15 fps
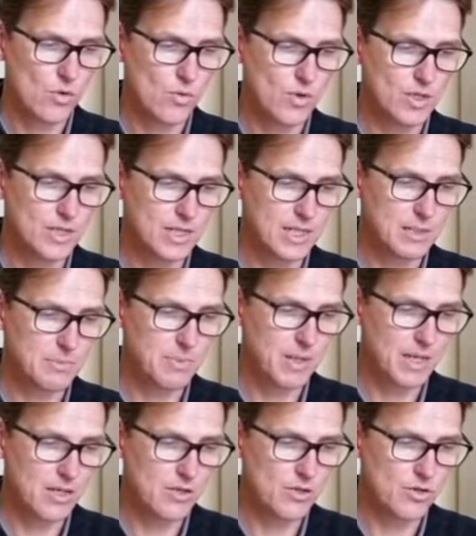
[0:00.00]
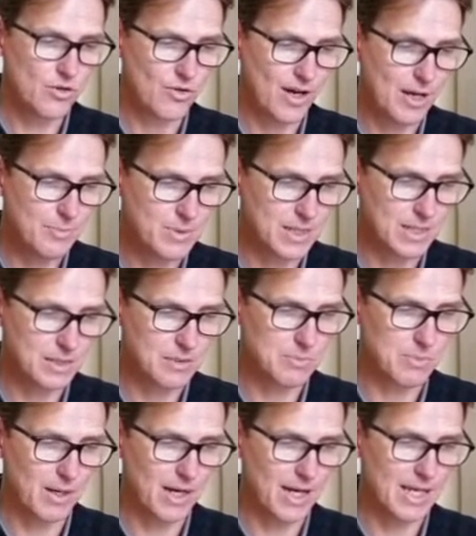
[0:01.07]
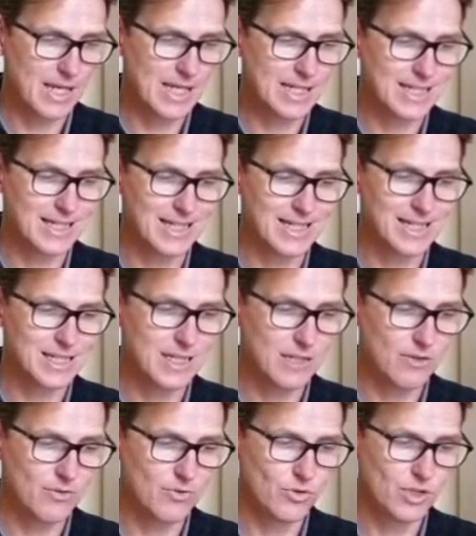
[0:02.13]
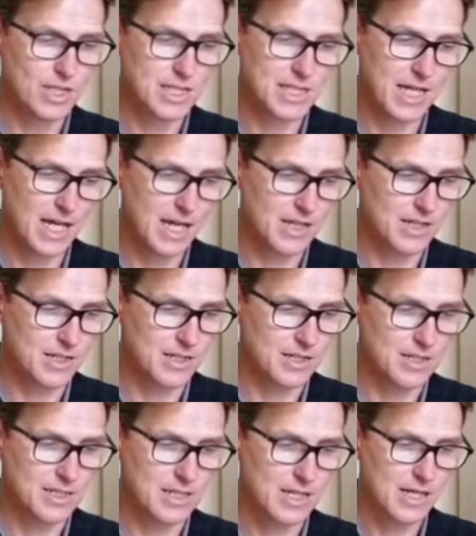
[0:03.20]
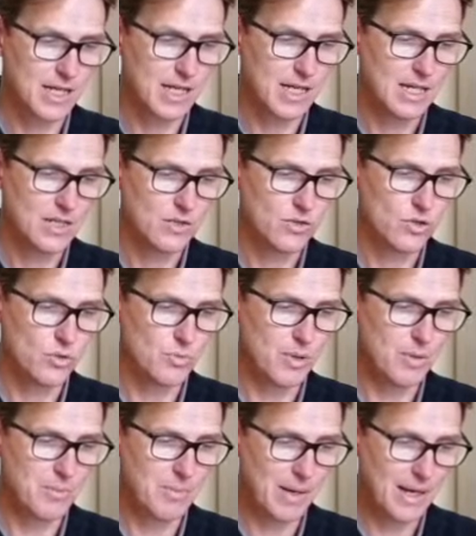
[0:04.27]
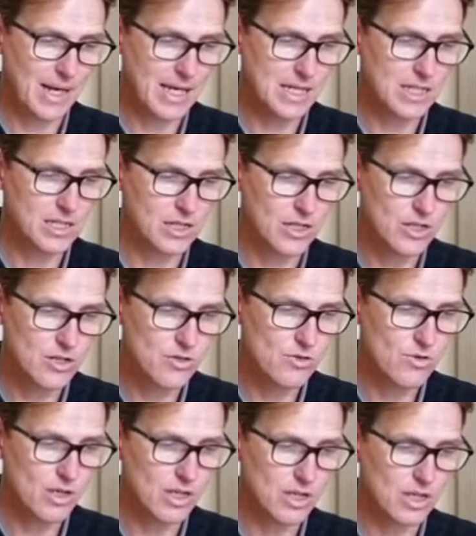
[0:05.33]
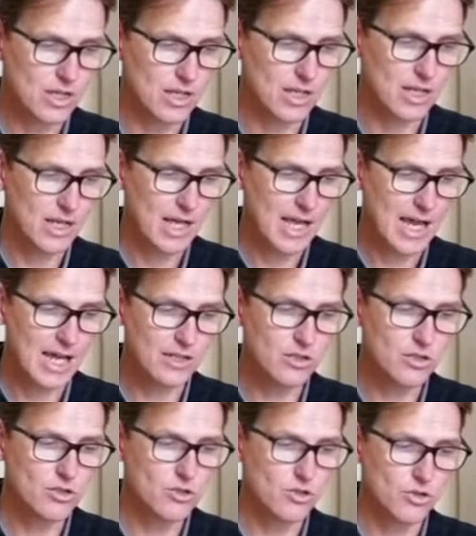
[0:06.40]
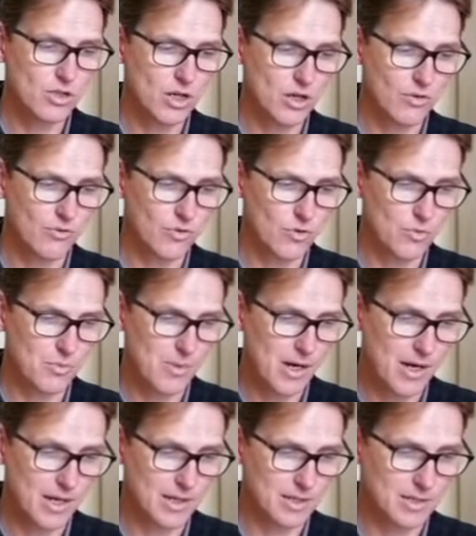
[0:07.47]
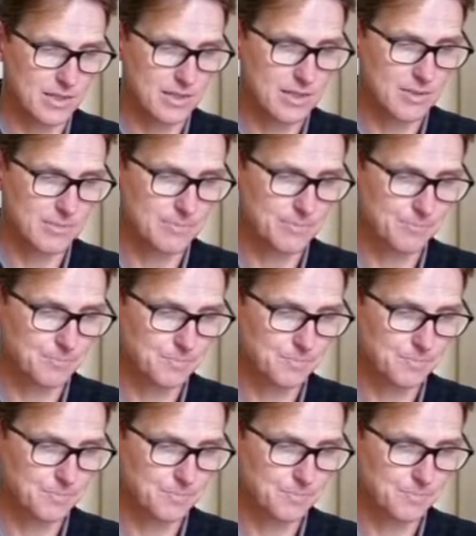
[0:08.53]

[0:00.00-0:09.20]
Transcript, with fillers: which is being corrupted by its deceitful desires, to be made new in the attitude of your minds,